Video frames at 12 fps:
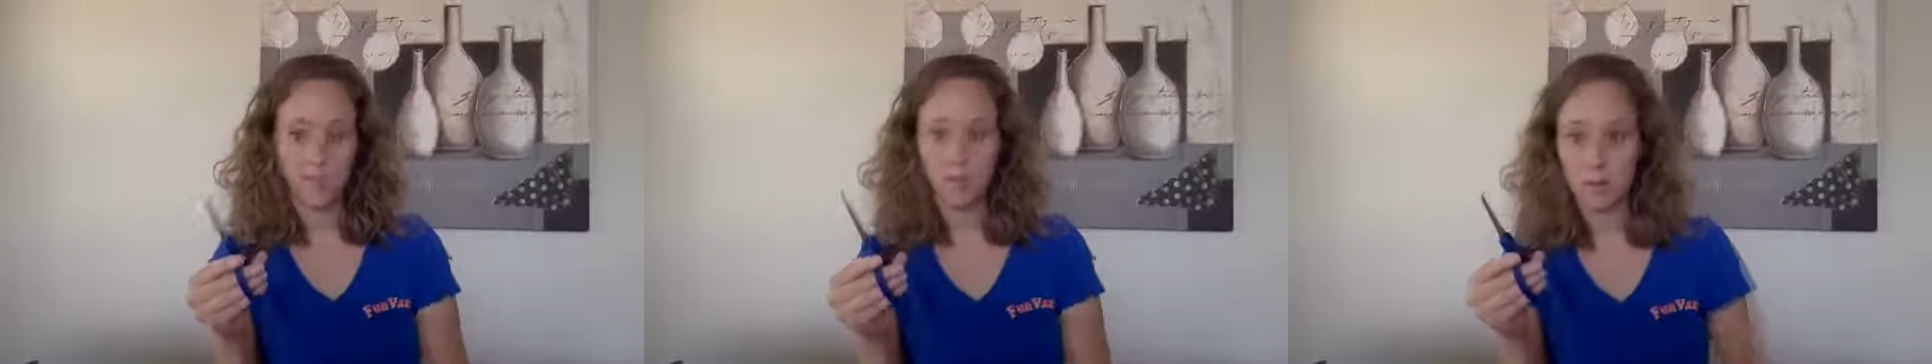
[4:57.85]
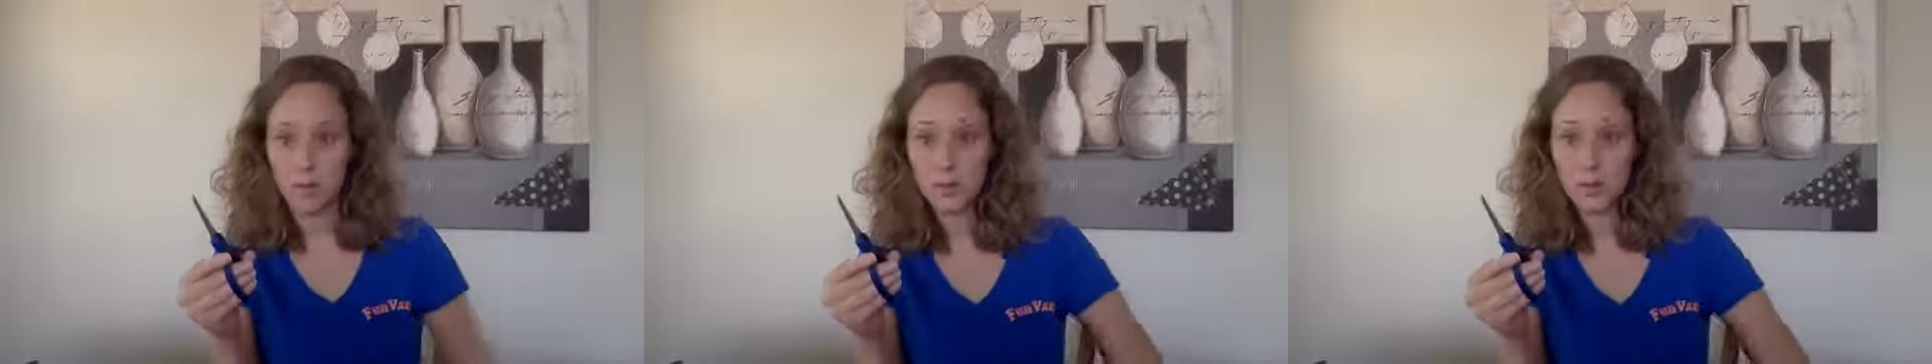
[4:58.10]

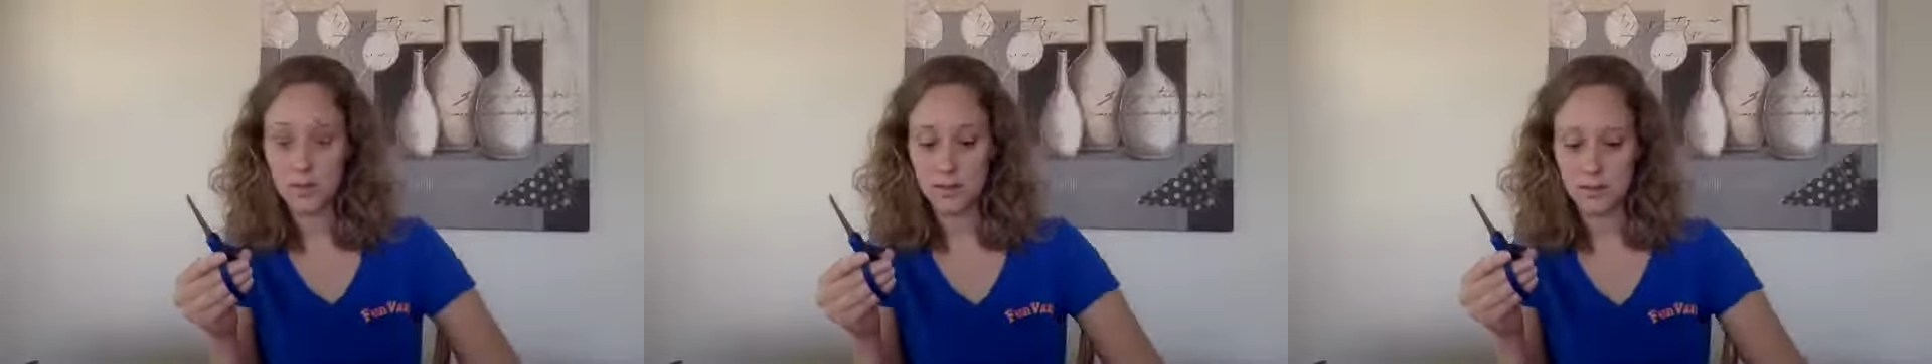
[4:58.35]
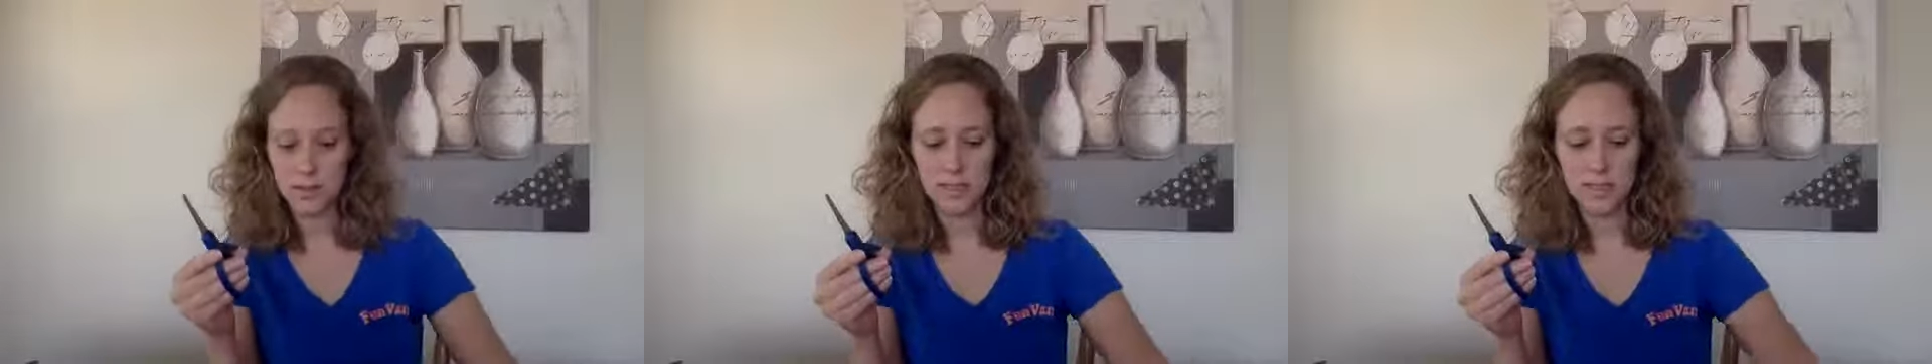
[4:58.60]
motor
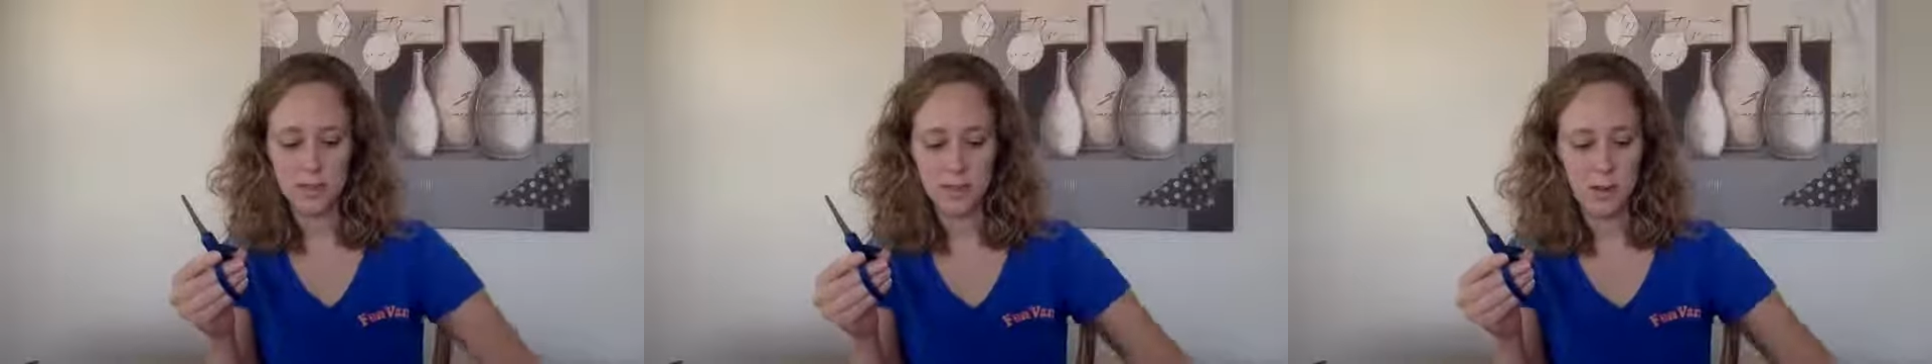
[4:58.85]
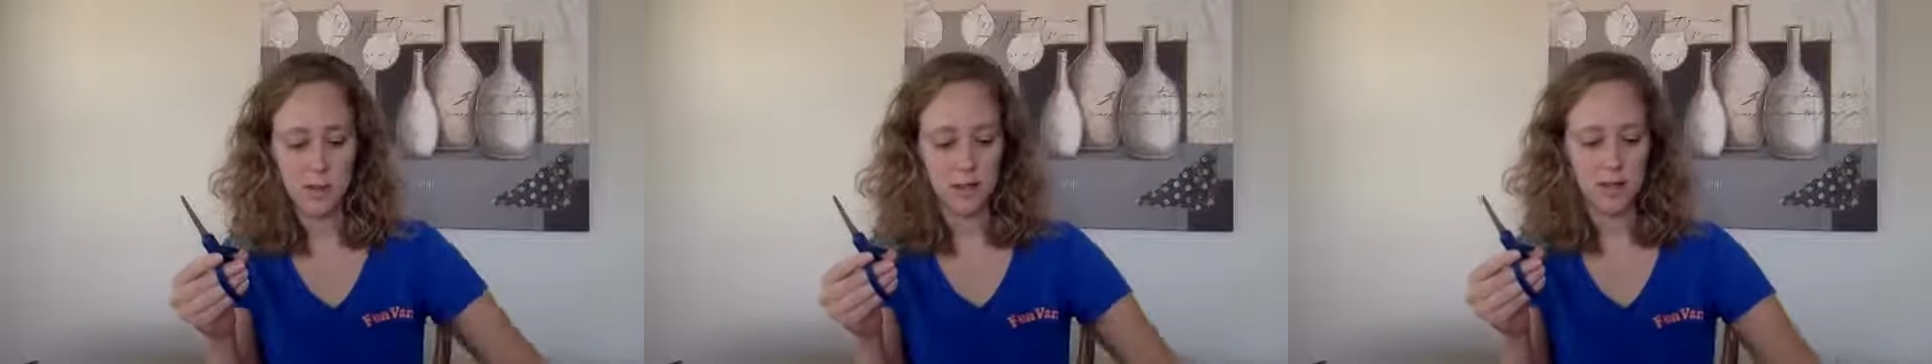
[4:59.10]
skills
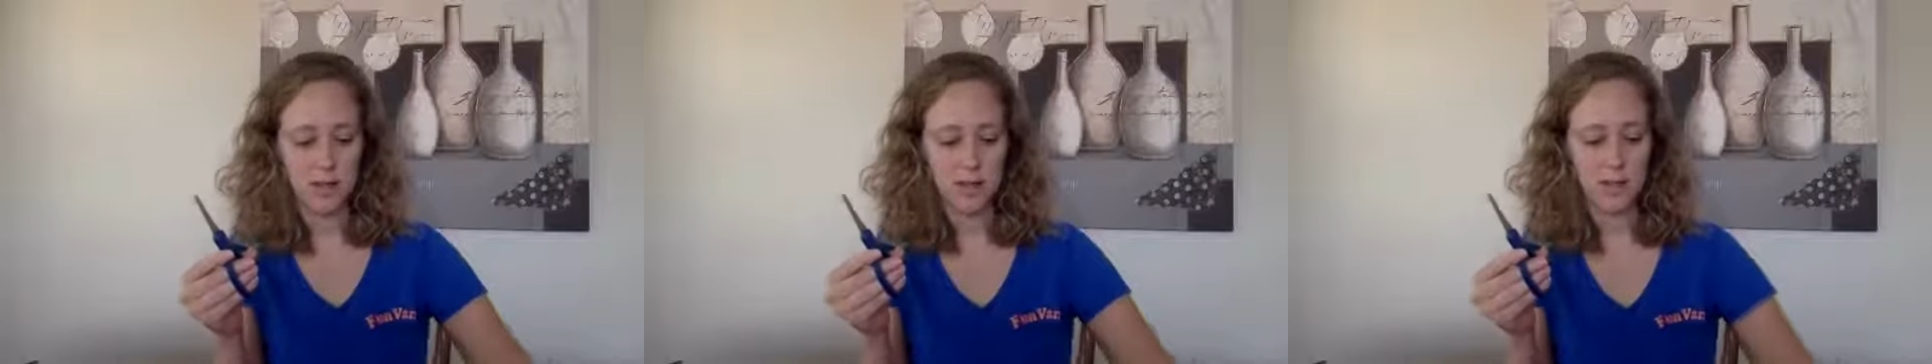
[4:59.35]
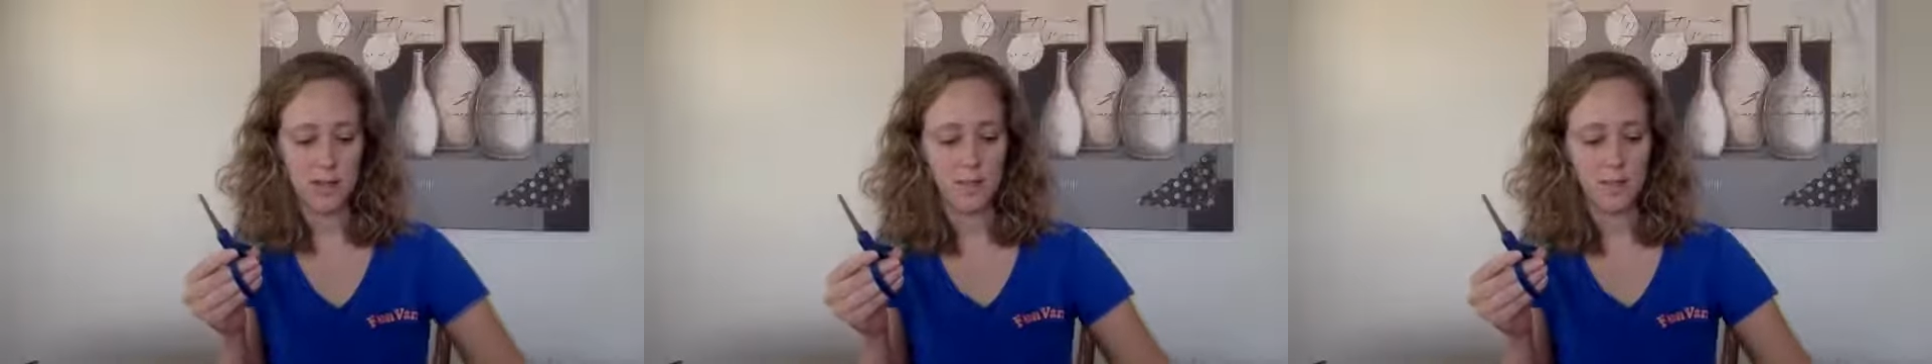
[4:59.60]
being worked on
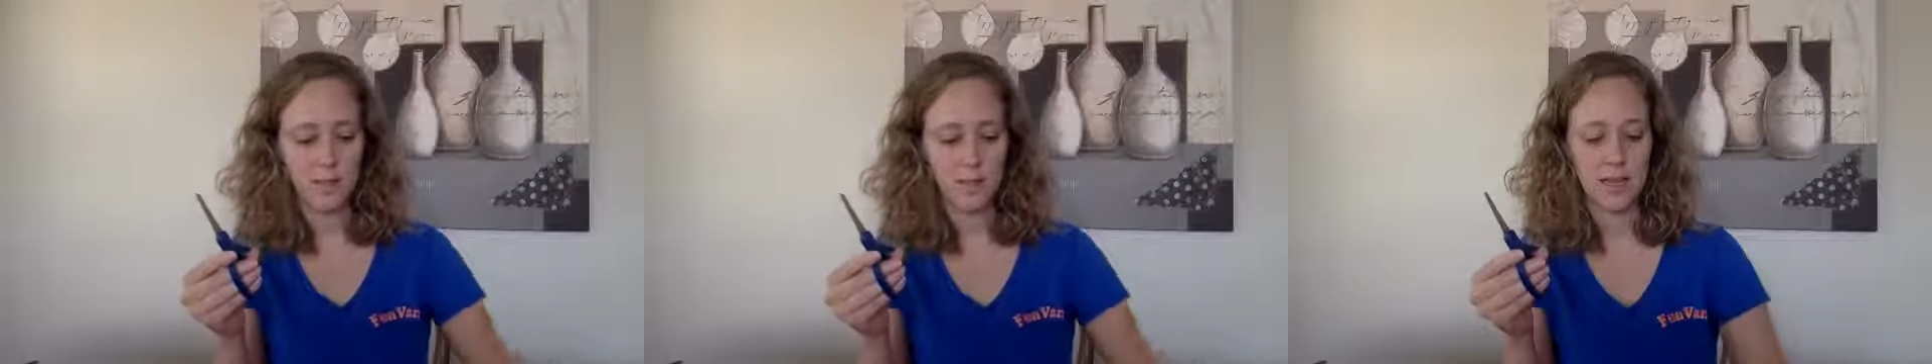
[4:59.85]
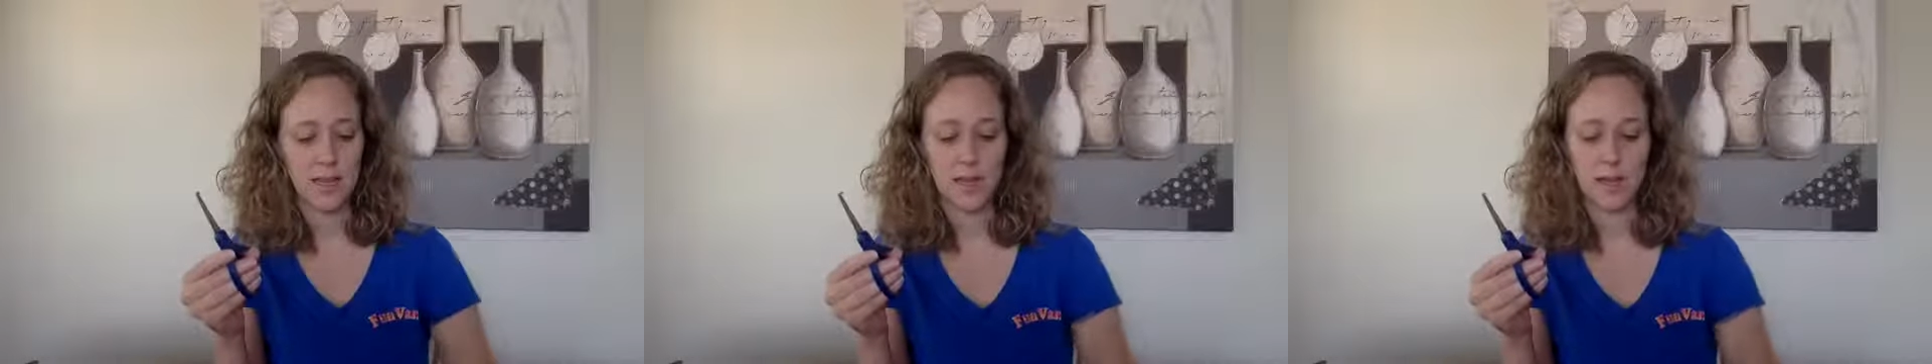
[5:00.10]
there.
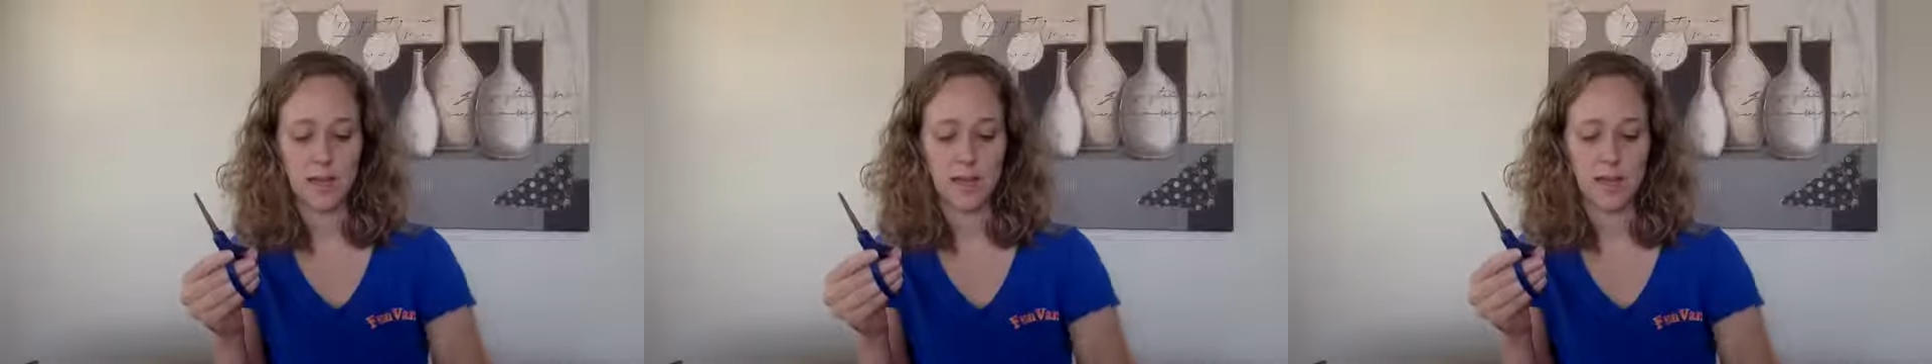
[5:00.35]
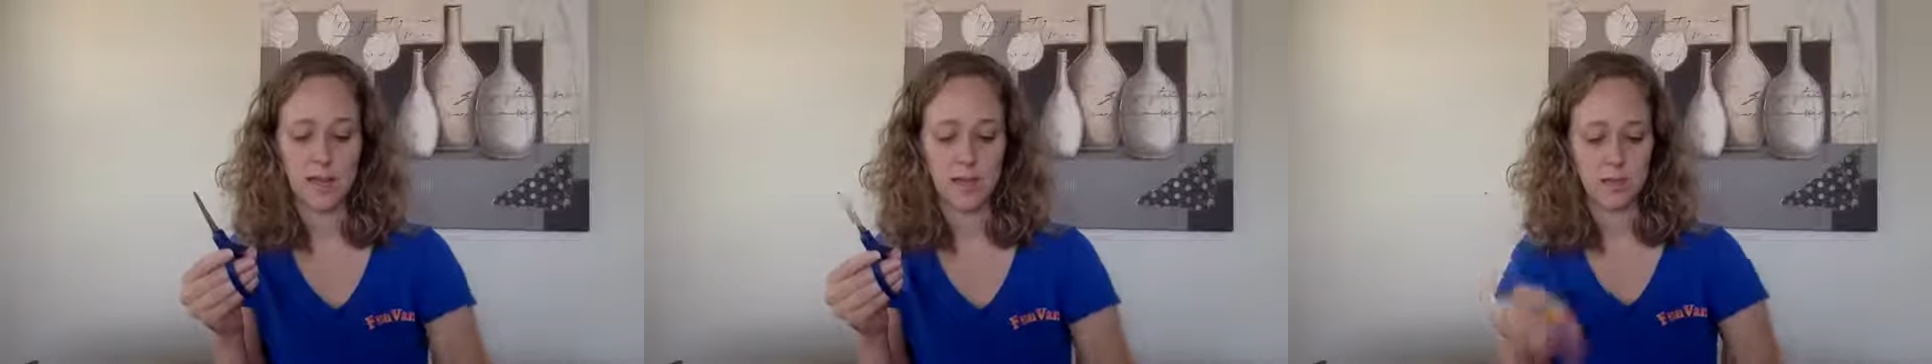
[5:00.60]
that can be
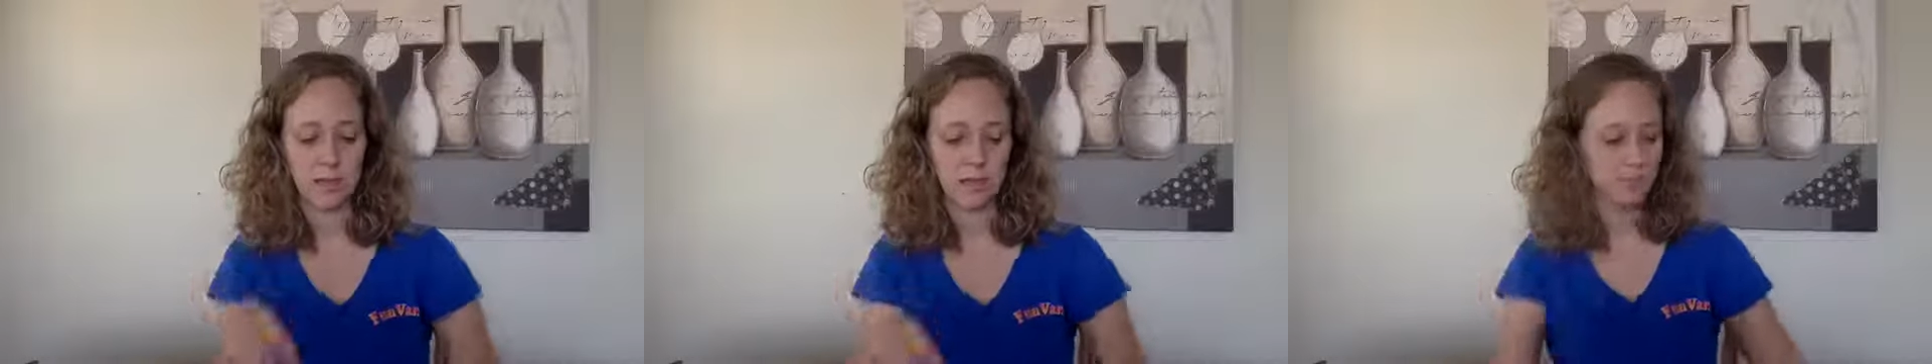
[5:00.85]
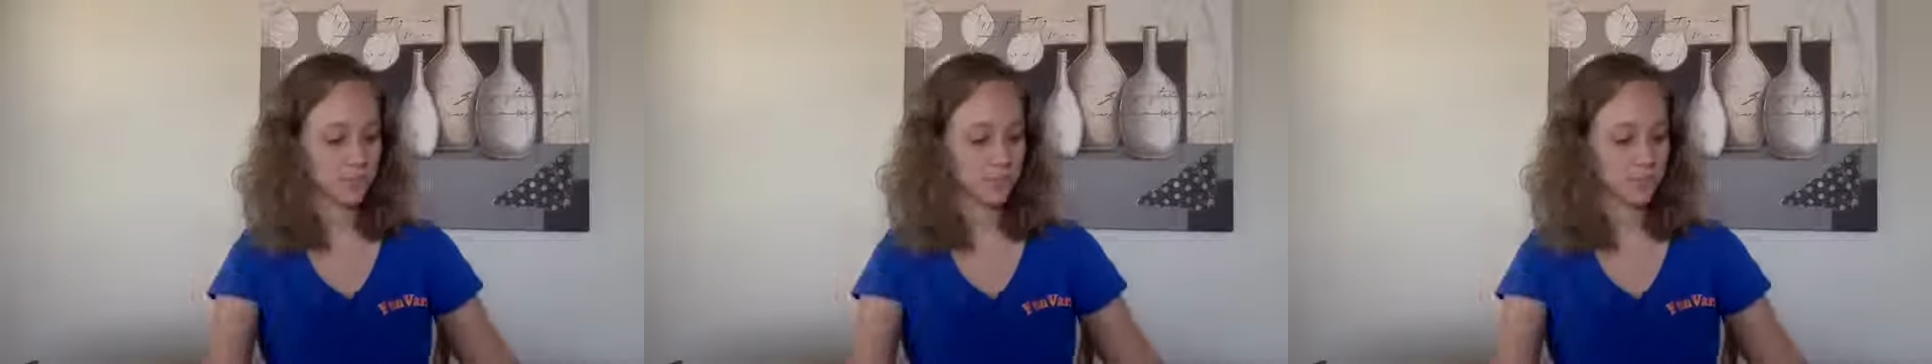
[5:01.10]
beneficial.